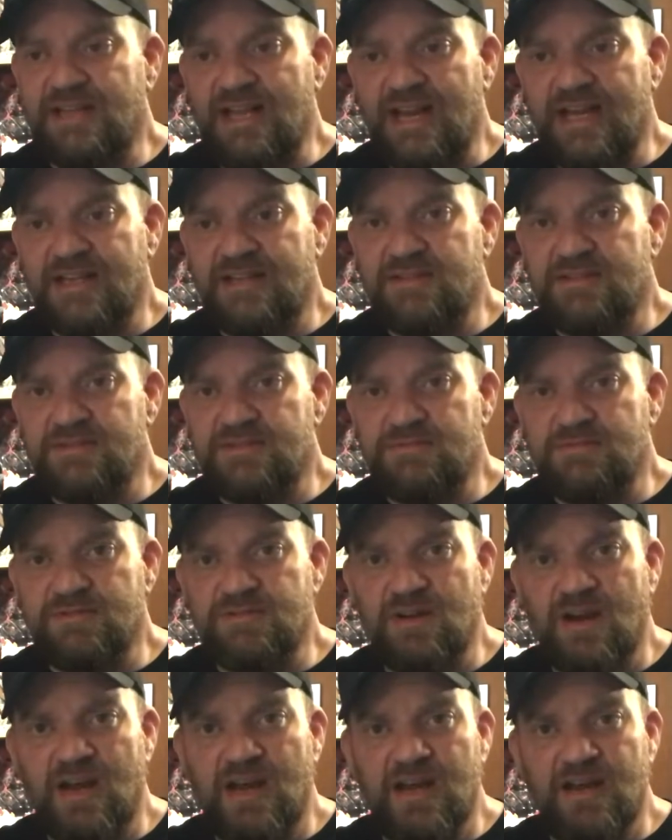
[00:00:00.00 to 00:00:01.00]
Like and
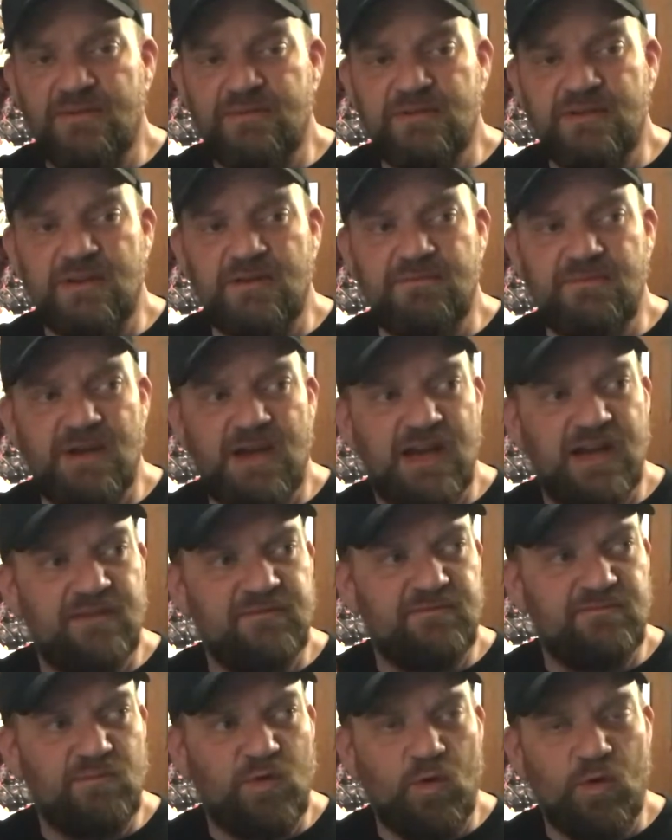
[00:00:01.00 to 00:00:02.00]
subscribe, come back,
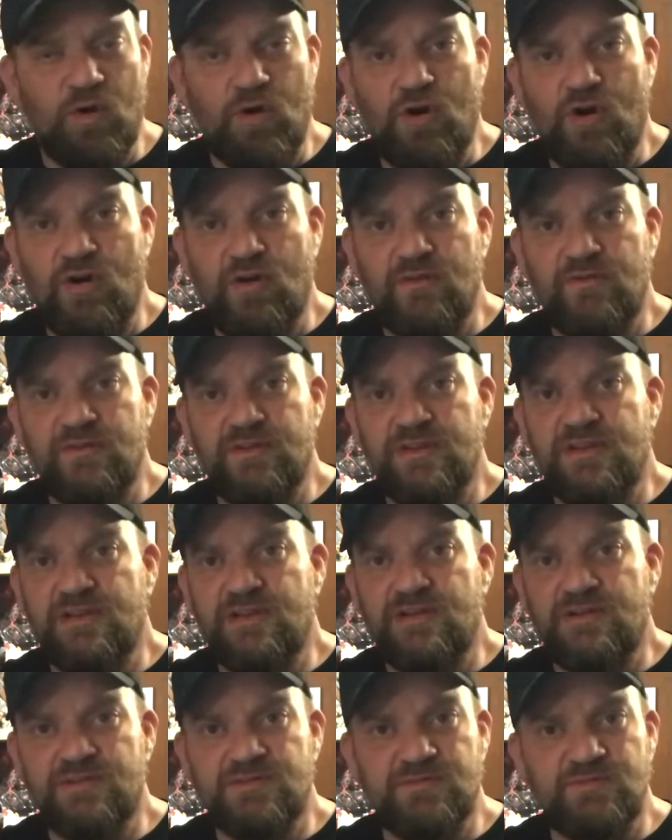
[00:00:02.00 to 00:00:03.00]
more haul
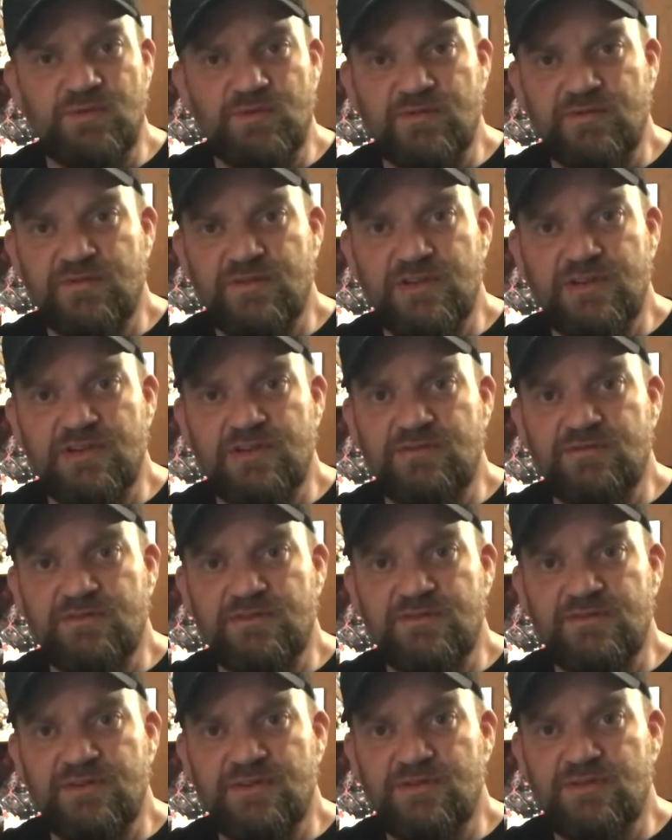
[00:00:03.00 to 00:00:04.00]
videos, more figure
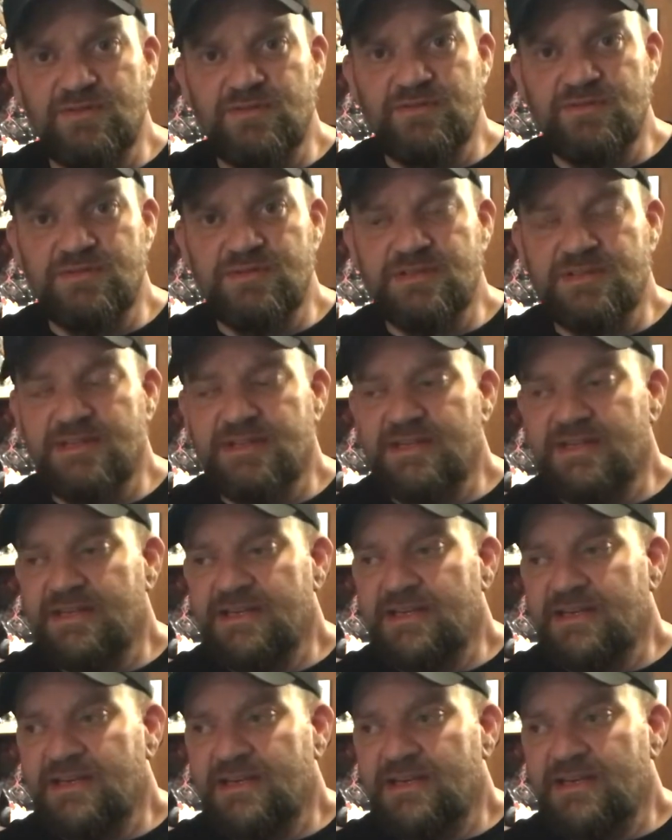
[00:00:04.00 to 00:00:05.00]
reviews.
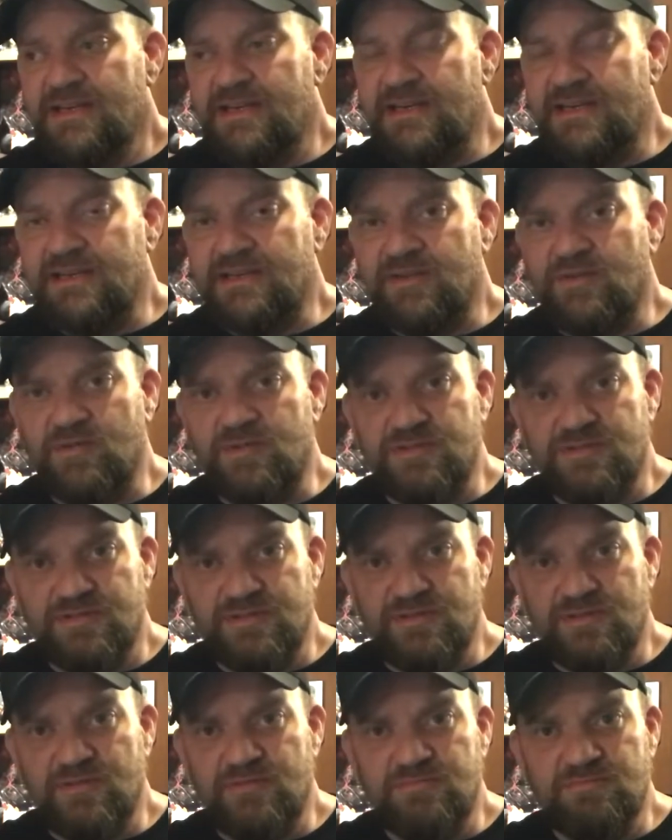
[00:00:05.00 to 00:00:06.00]
Of course,
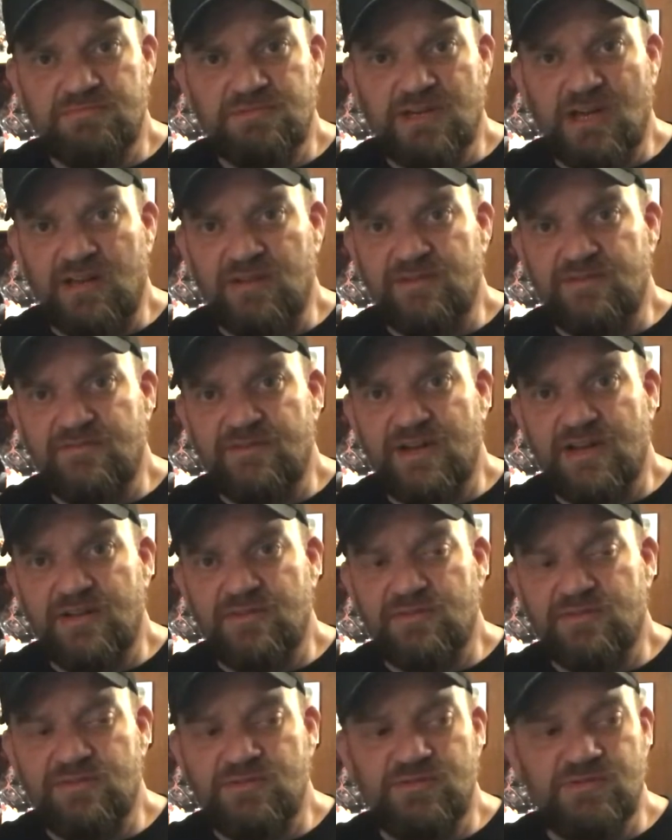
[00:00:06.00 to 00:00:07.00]
Colored
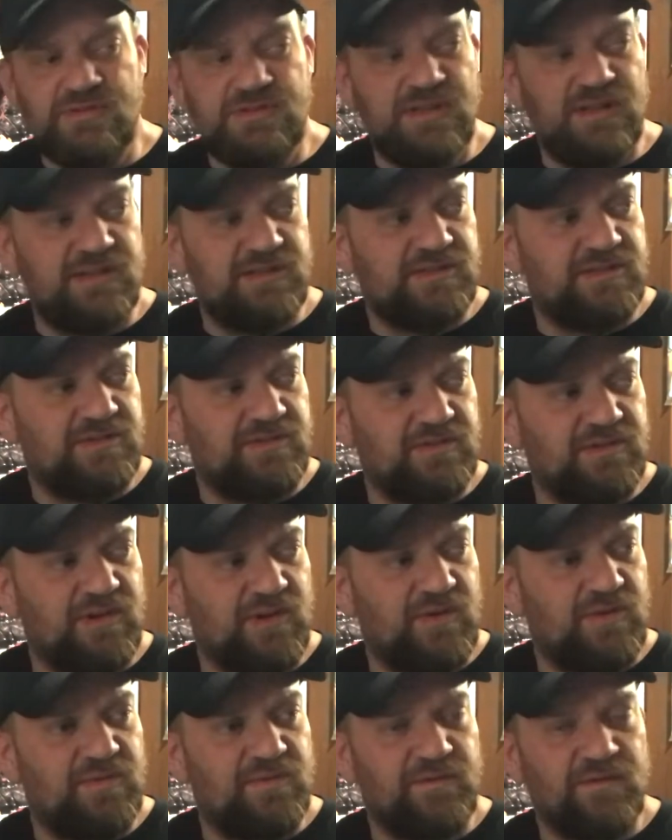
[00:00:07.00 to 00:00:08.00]
Vinyl Tuesday's still
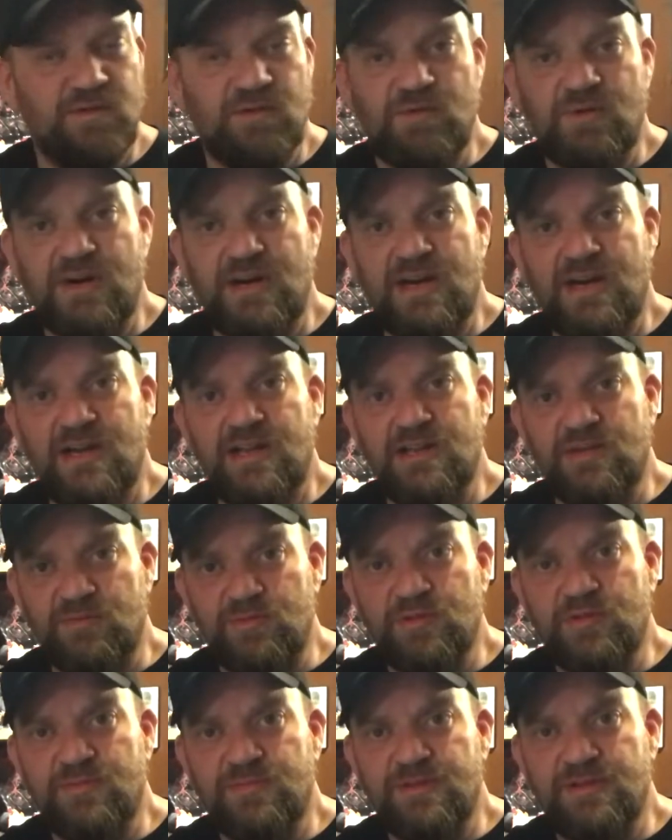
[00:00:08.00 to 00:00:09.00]
going for a while, and
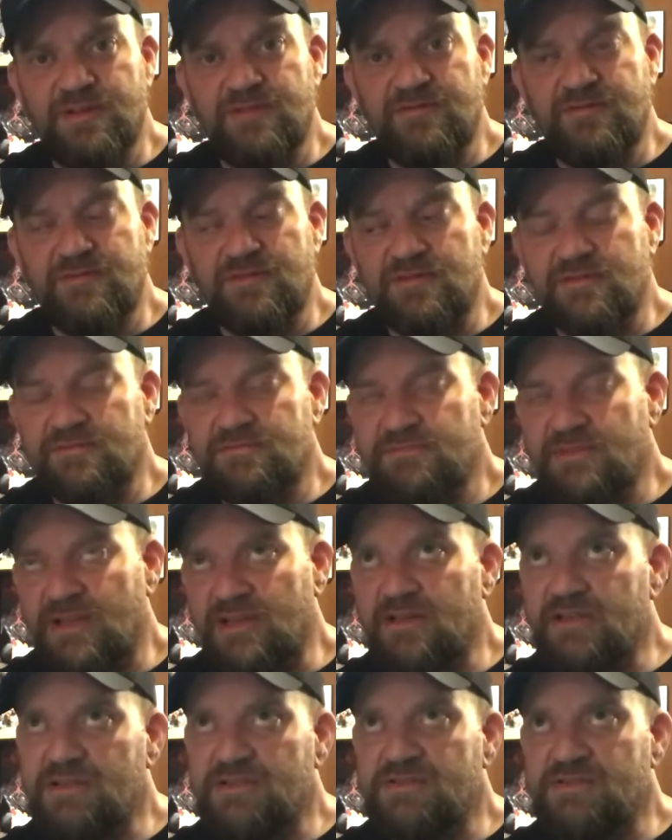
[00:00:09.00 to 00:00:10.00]
will be for at
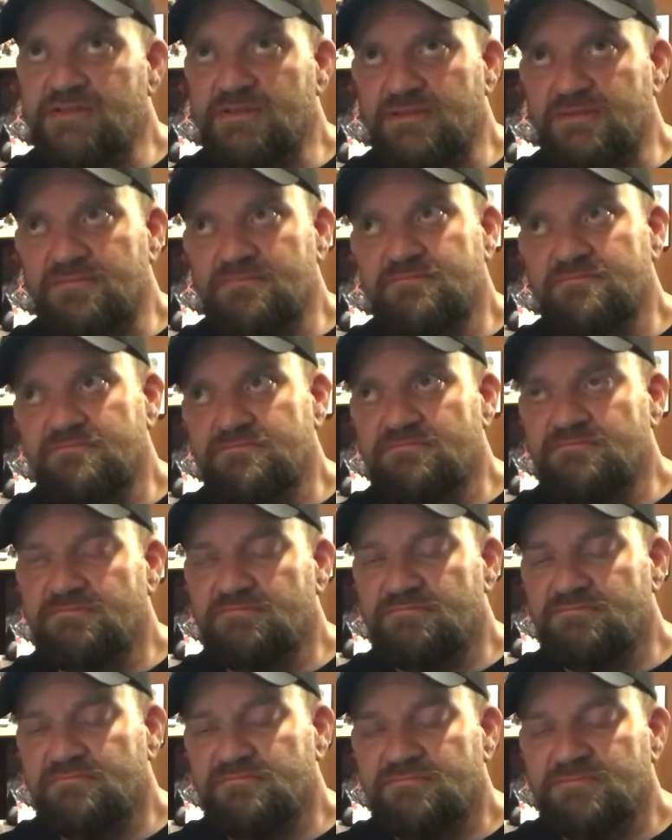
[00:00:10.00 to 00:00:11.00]
least
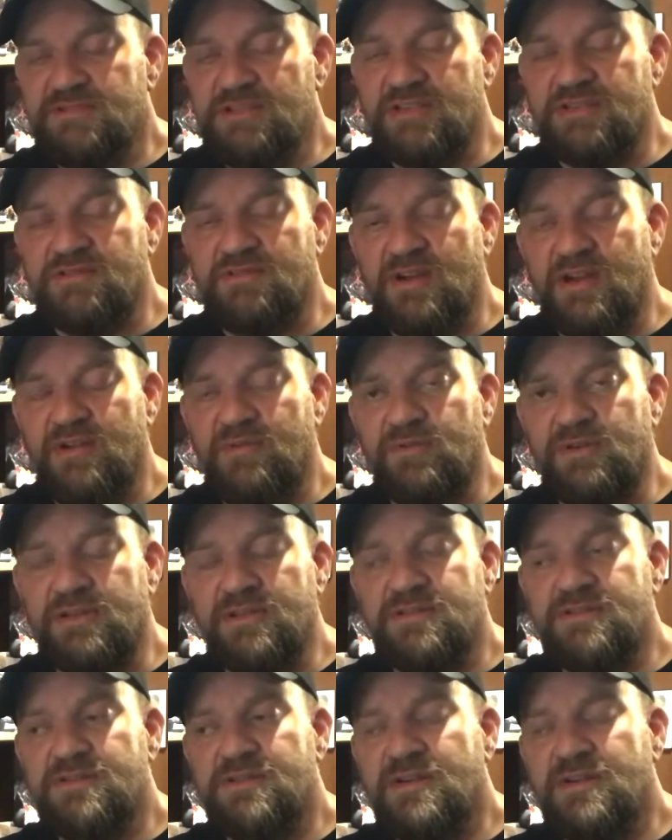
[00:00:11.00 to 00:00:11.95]
6 or 8 weeks.